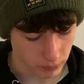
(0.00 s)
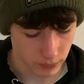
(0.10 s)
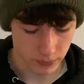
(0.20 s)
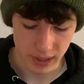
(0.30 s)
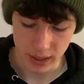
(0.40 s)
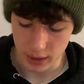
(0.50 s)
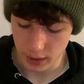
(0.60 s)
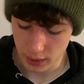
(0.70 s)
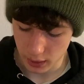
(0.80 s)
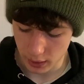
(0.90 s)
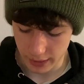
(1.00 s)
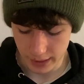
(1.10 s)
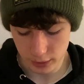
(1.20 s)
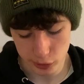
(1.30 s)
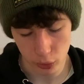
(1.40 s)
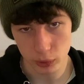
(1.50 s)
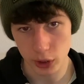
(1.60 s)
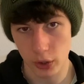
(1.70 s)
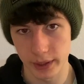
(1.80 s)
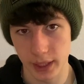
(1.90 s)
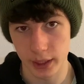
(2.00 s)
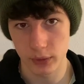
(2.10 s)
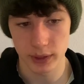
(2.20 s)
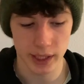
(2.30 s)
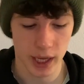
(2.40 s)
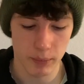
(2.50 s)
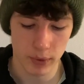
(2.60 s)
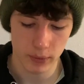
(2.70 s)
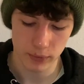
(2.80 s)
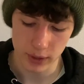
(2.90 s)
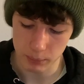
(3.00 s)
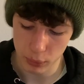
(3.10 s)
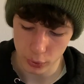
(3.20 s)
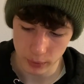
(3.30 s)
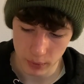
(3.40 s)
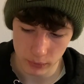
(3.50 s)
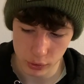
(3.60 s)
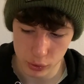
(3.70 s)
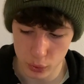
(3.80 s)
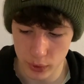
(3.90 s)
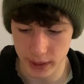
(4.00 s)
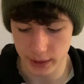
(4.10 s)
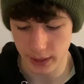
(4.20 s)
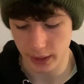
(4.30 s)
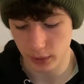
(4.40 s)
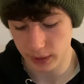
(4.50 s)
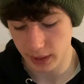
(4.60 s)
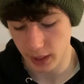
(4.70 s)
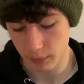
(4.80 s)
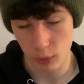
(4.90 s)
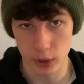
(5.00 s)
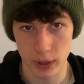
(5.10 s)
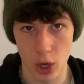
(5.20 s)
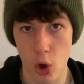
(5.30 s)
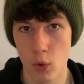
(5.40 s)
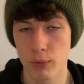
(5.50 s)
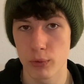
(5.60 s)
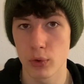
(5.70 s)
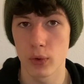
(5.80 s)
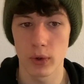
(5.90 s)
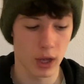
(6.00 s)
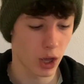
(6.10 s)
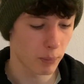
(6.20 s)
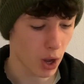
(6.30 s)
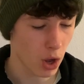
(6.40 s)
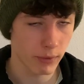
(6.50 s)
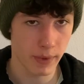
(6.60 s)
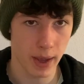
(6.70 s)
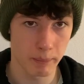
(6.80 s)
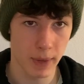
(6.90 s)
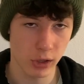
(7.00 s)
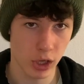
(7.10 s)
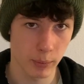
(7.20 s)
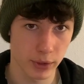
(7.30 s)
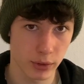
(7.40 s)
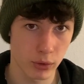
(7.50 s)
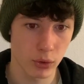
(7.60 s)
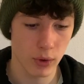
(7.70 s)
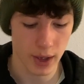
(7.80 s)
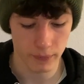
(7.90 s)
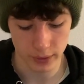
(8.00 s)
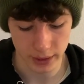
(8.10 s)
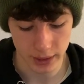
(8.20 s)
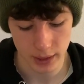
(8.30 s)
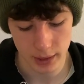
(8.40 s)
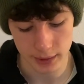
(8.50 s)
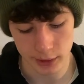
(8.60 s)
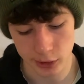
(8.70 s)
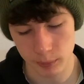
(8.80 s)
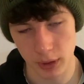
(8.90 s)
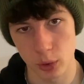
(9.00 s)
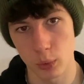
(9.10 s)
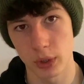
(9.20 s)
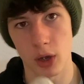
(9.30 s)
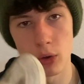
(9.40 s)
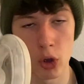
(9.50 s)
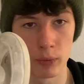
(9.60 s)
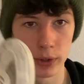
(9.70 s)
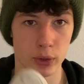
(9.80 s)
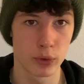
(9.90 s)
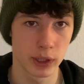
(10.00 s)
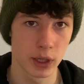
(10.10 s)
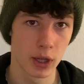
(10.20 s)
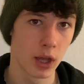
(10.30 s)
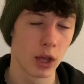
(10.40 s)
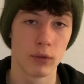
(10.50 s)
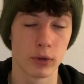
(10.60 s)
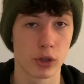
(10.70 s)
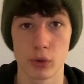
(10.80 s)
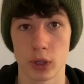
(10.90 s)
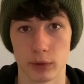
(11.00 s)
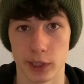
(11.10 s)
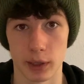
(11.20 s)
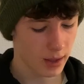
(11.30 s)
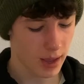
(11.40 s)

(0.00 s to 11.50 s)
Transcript: The insoles are exactly the same, the bottom of the shoe is exactly the same. So yeah, overall, apart from that mesh-like material and the gilly lace system that you will get on the 2s, the shoes are the same.